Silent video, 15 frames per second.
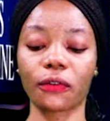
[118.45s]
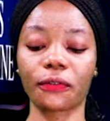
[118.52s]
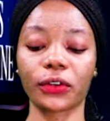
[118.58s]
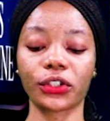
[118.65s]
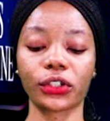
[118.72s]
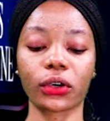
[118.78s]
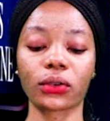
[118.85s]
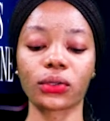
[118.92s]

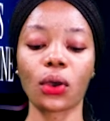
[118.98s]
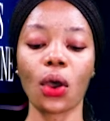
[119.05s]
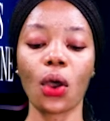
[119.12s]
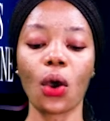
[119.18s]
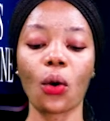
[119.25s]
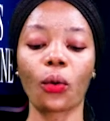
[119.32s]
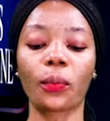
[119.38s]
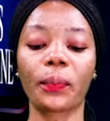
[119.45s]
officials,
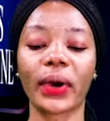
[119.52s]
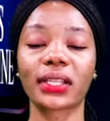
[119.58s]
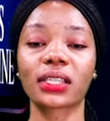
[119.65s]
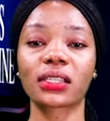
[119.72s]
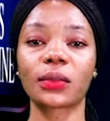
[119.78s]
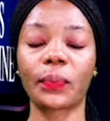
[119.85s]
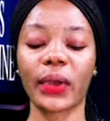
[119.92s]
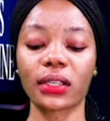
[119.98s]
will
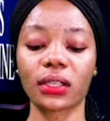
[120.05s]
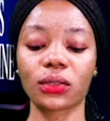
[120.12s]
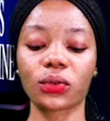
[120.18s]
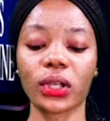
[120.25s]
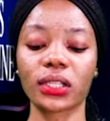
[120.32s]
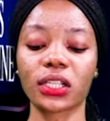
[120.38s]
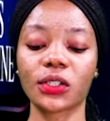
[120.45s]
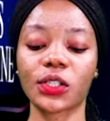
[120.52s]
participate in
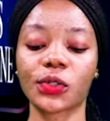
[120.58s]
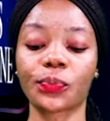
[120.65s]
20